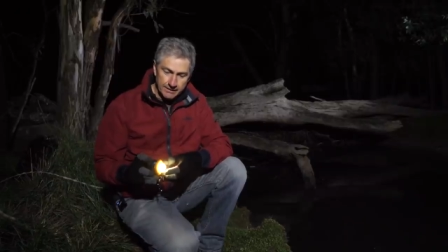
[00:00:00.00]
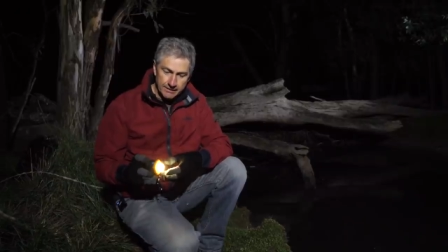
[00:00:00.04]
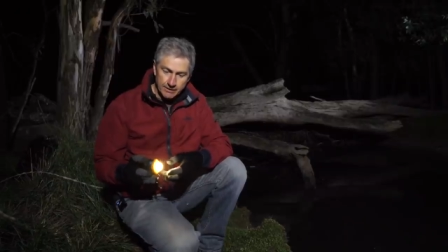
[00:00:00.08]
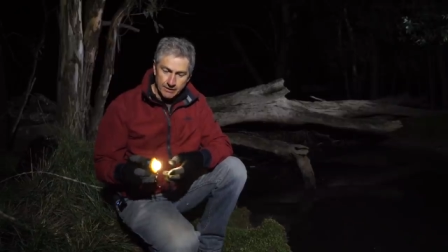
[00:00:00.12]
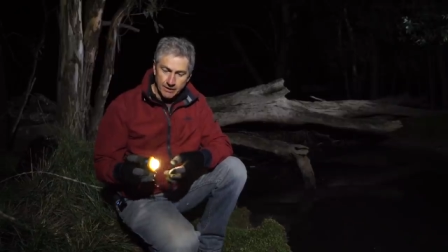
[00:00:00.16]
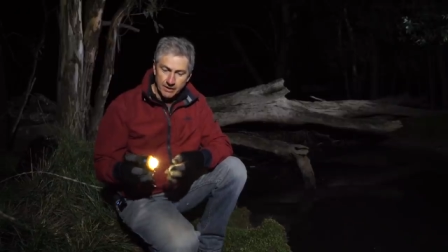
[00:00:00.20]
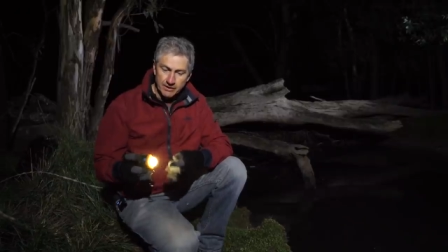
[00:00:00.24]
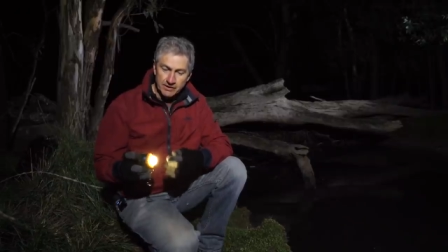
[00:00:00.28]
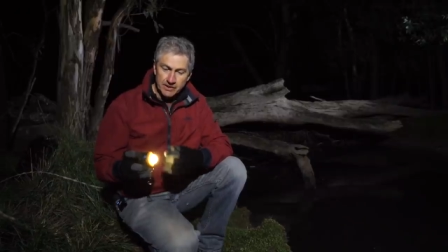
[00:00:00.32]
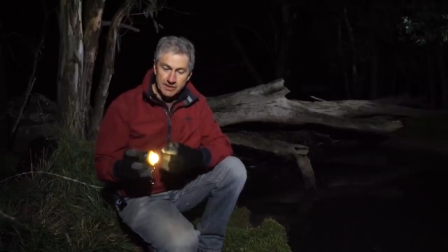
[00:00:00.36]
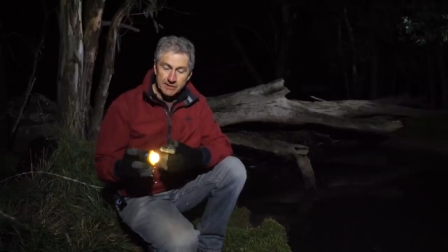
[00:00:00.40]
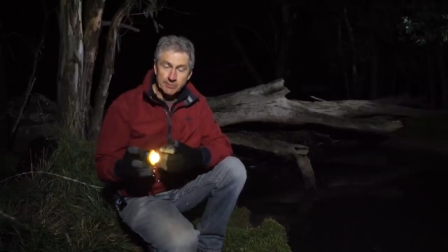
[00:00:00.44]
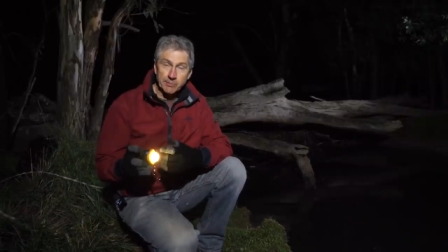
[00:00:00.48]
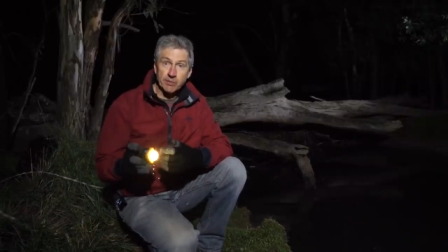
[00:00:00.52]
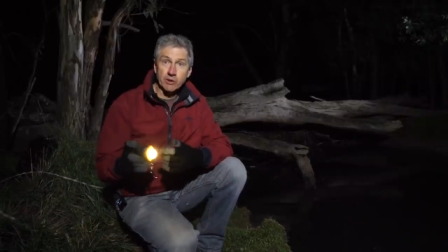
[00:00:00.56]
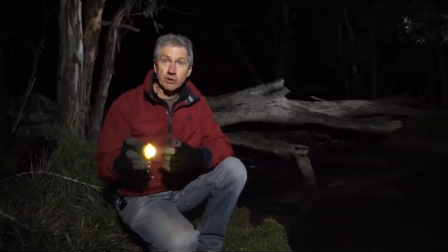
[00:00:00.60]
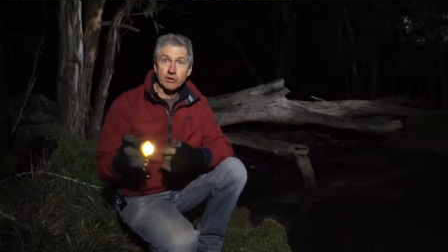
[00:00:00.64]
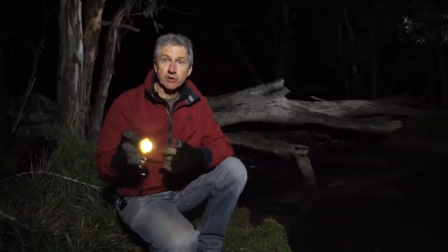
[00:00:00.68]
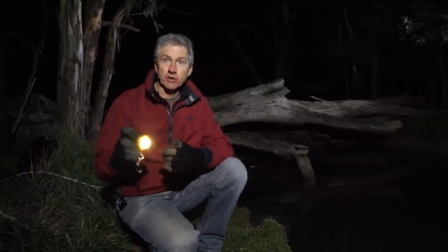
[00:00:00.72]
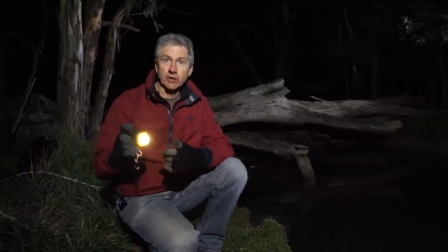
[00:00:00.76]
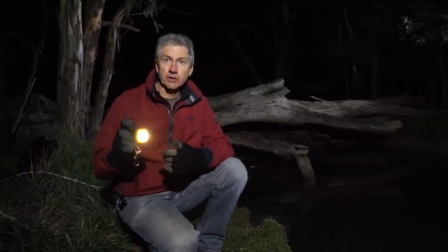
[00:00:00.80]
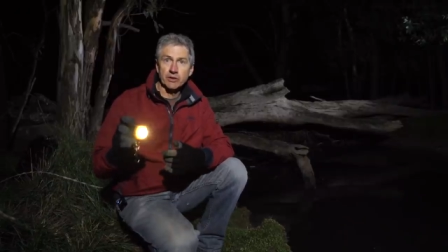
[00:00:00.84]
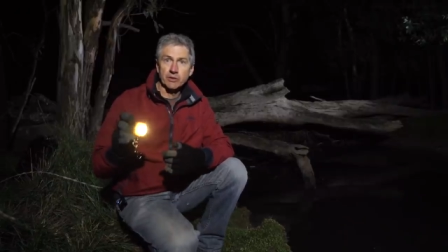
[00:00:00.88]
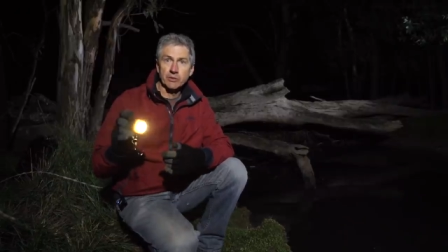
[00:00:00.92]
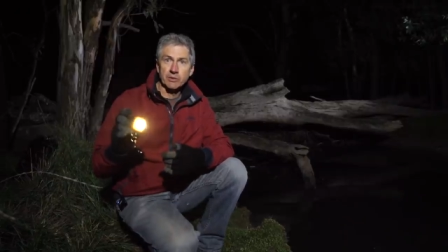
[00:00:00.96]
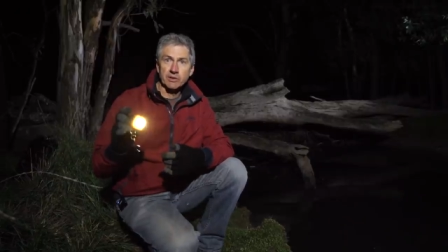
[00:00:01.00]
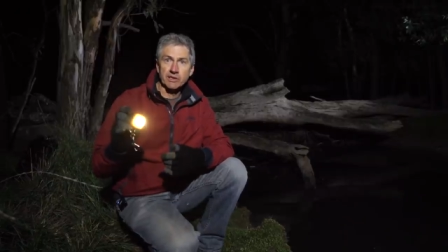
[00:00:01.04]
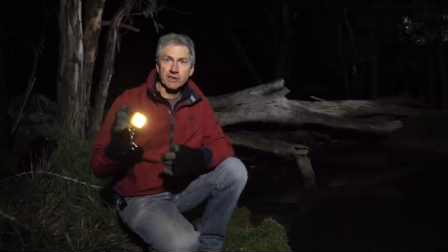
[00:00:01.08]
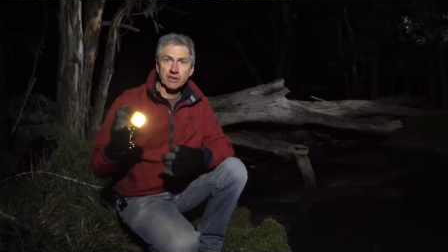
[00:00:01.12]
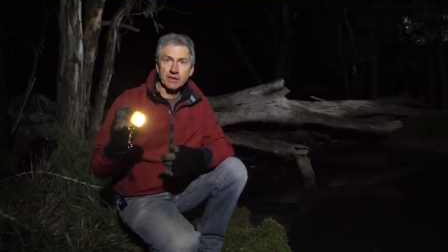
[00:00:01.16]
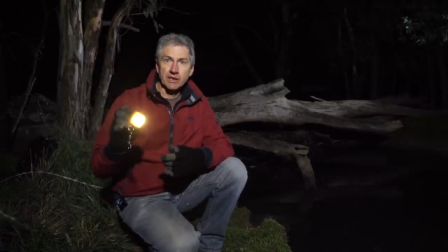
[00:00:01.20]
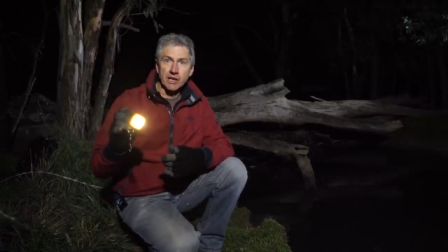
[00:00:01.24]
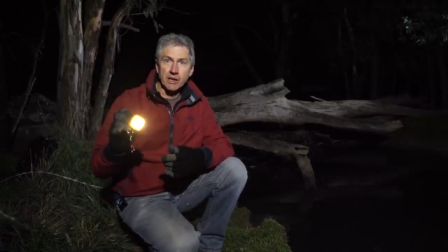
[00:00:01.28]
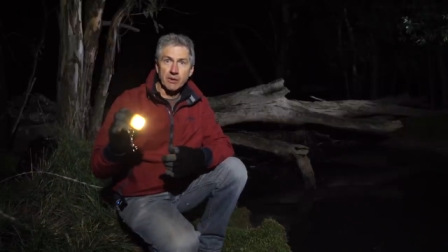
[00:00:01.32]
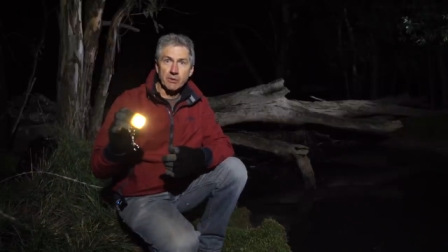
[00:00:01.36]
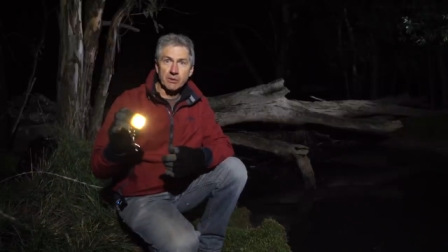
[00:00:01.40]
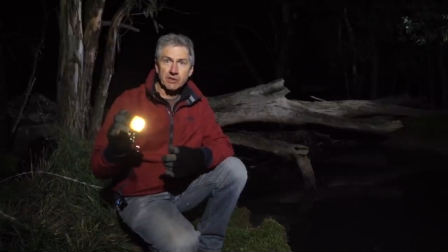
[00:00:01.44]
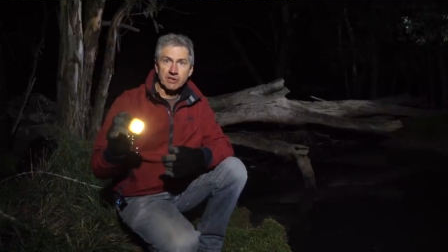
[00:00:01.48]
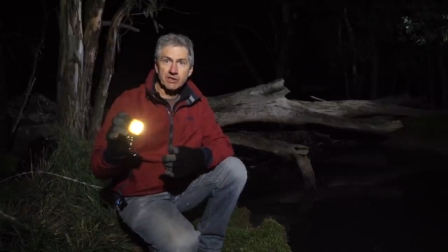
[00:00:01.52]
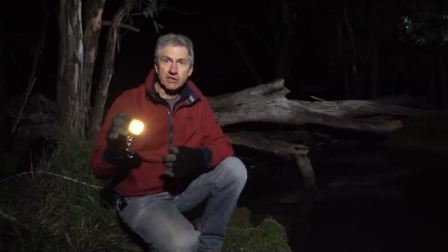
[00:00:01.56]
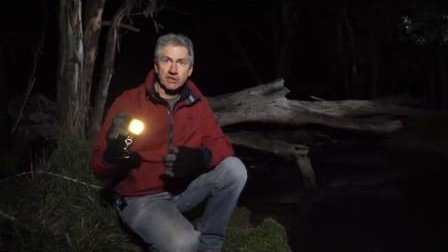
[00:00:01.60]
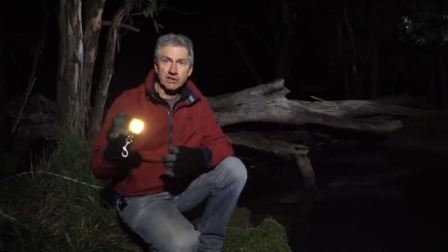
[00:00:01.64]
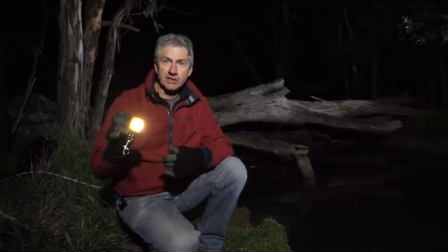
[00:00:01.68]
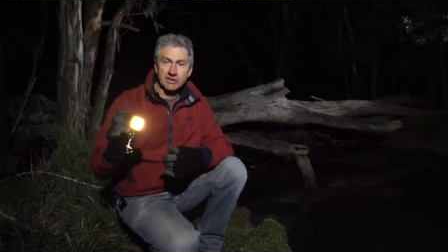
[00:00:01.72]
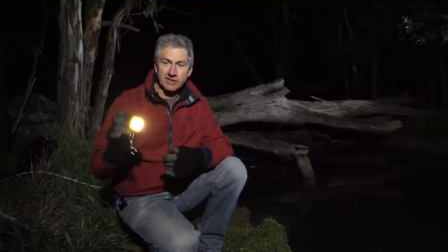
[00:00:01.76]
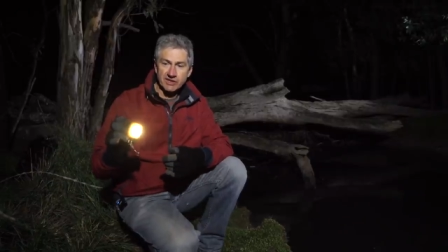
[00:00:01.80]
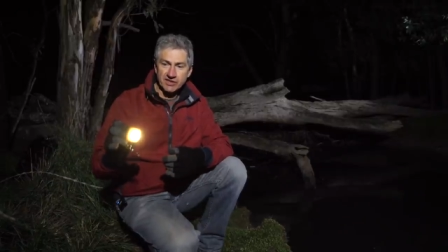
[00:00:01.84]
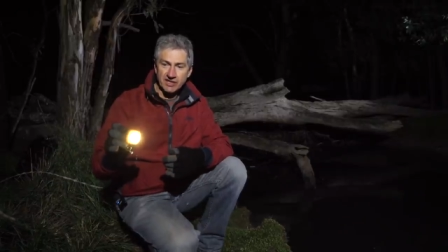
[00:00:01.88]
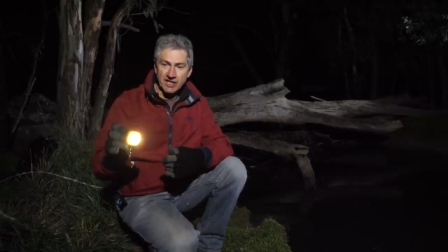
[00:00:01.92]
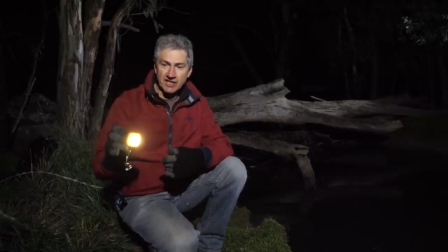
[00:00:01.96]
I just put it onto its lowest
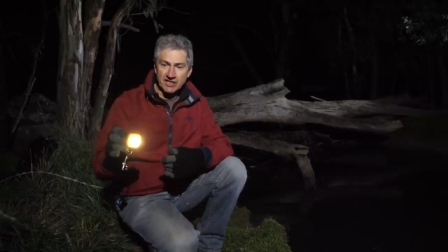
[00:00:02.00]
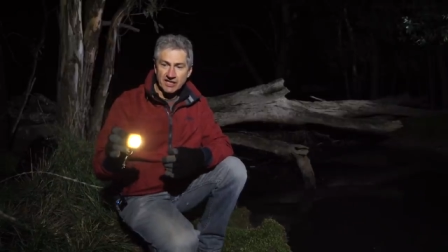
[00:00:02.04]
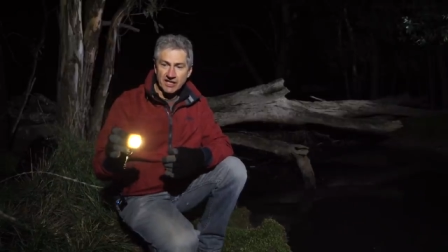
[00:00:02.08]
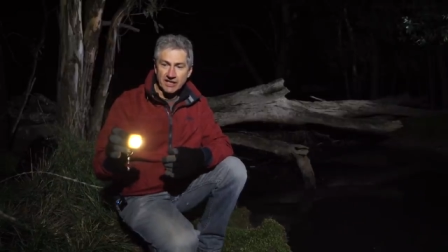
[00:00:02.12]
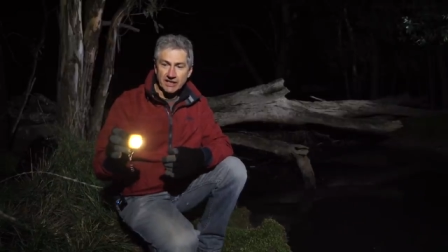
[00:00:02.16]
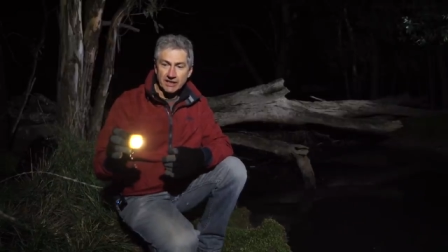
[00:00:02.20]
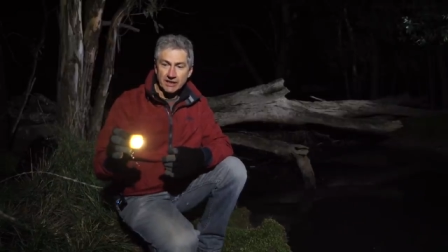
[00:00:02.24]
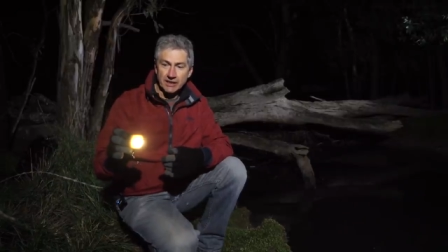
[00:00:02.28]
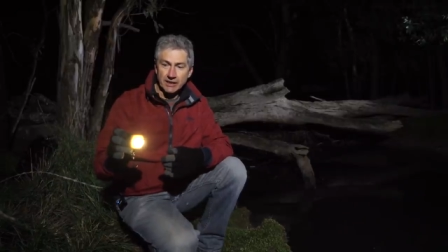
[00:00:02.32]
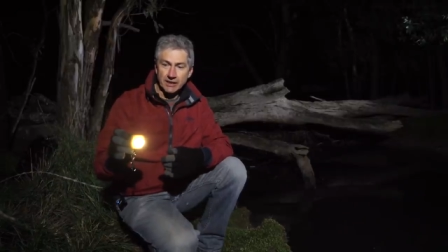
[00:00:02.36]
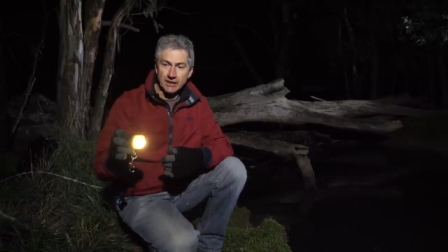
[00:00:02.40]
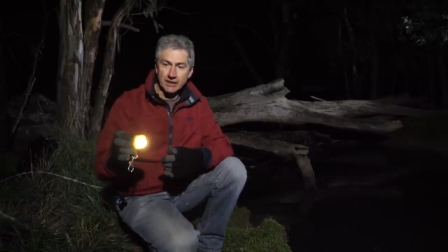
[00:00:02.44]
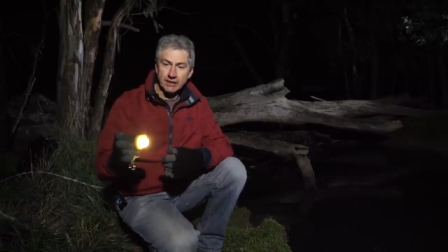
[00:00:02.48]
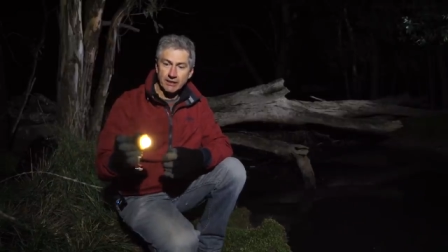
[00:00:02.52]
setting